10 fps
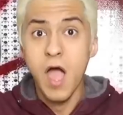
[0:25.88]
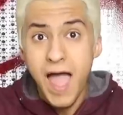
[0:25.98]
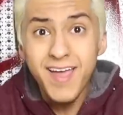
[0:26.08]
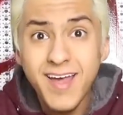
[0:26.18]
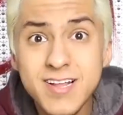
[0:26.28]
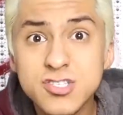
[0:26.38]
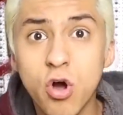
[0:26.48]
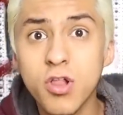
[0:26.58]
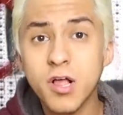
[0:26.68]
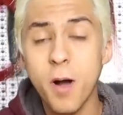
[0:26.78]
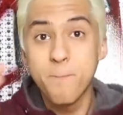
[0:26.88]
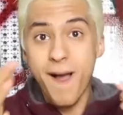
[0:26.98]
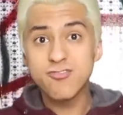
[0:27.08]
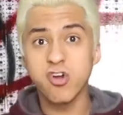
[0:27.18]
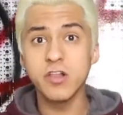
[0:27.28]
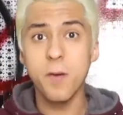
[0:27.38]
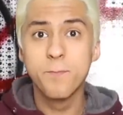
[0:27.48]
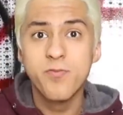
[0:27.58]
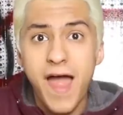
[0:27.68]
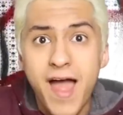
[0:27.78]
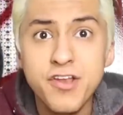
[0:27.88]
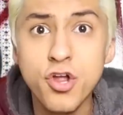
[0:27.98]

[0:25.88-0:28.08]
Hey, welcome back on a brand